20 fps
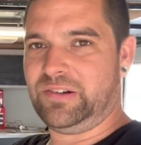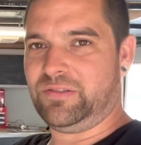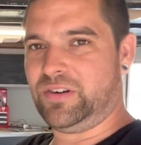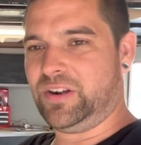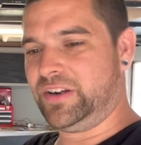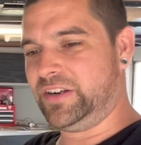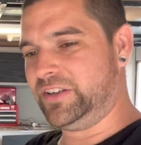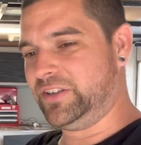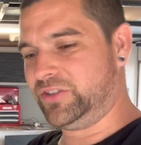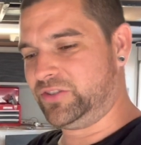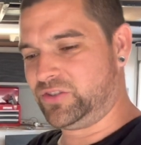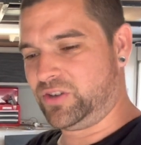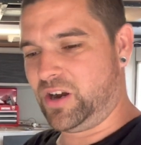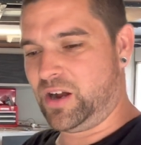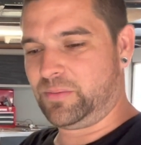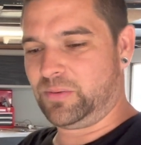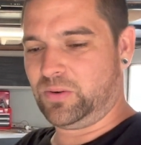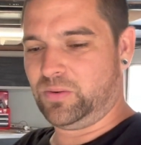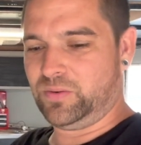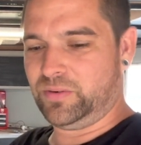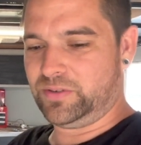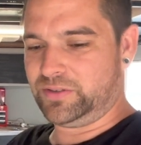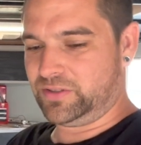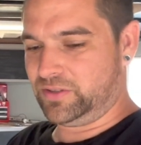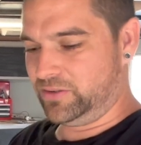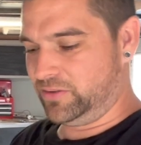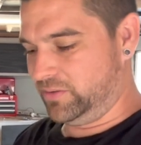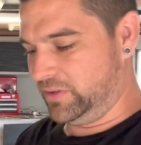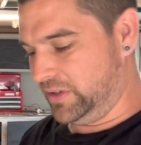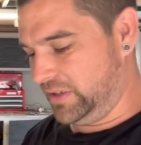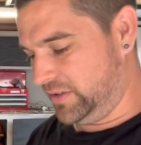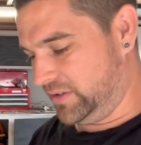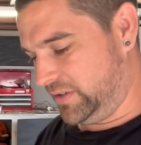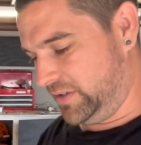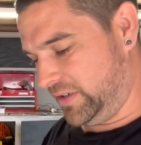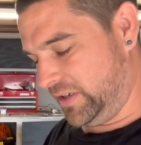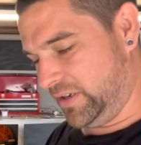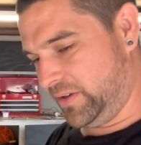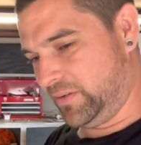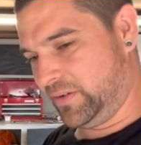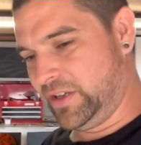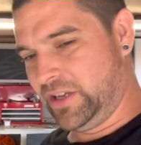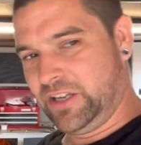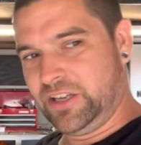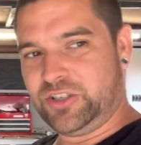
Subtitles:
running a drop cord to it, you know,